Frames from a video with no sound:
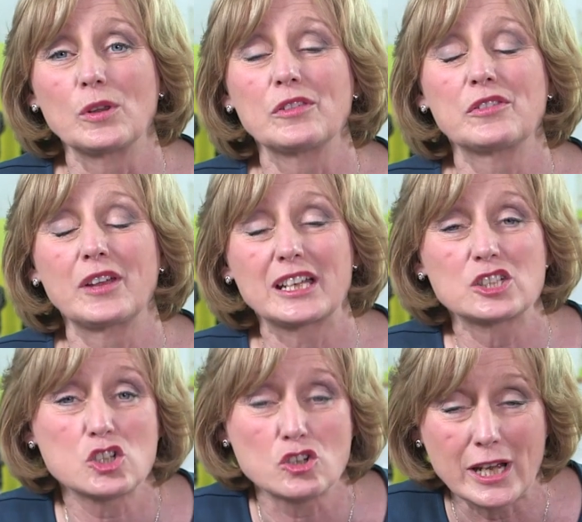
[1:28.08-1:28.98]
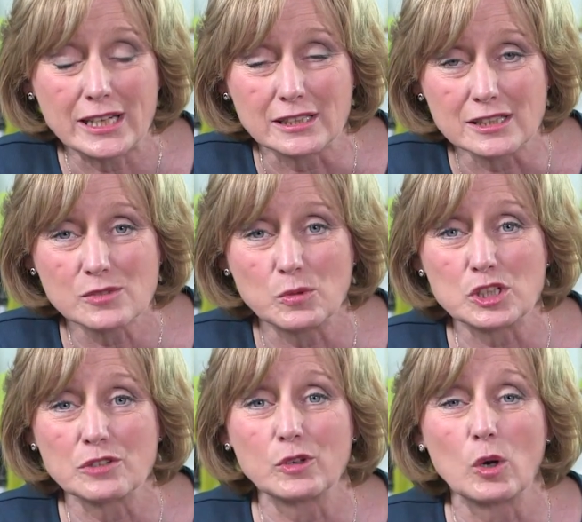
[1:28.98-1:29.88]
with thick trainers which
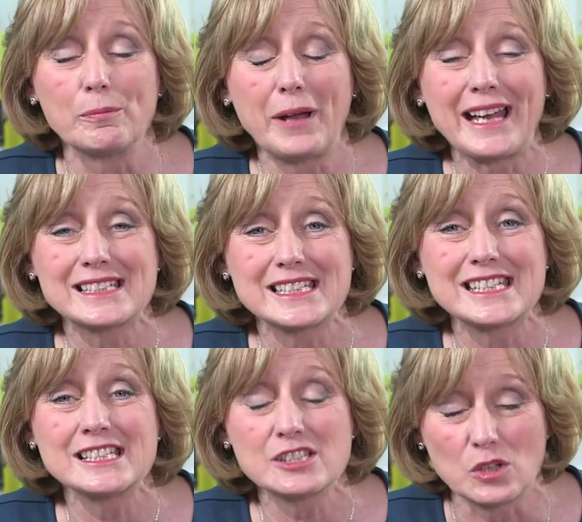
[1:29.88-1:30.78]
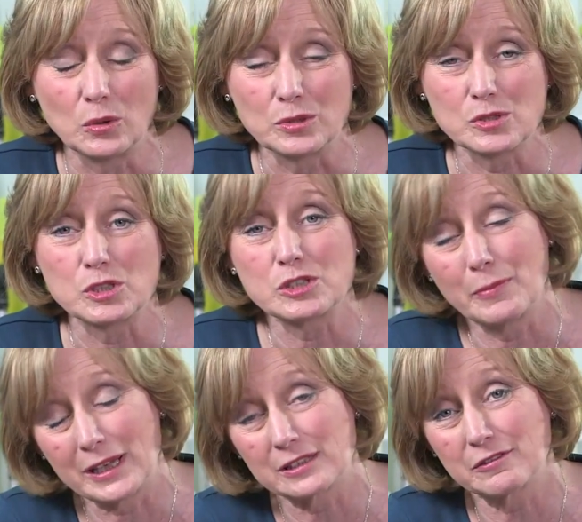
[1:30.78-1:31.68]
have got padded insoles which
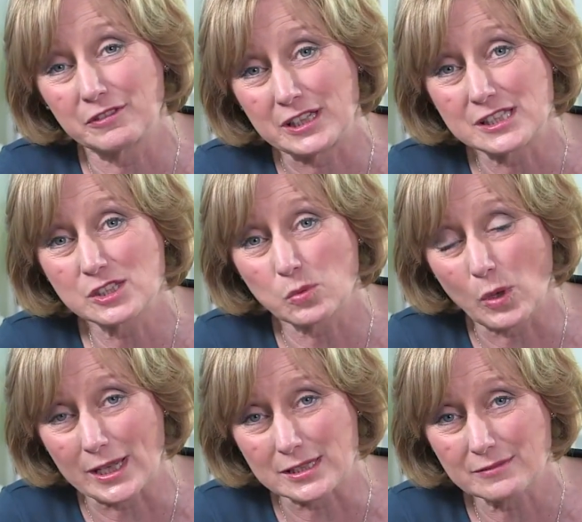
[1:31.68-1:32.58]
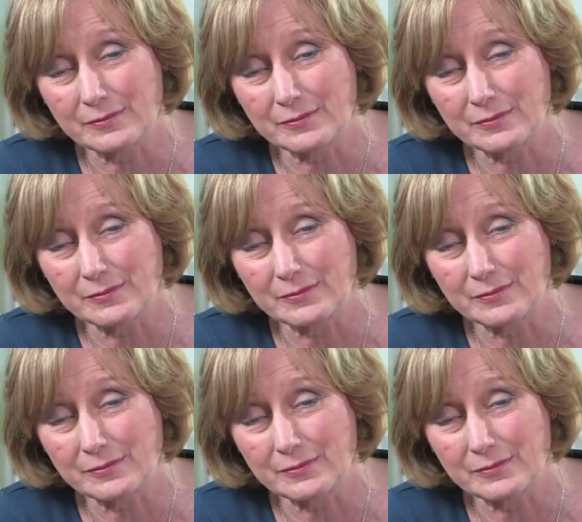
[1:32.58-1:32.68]
make the feet sweat.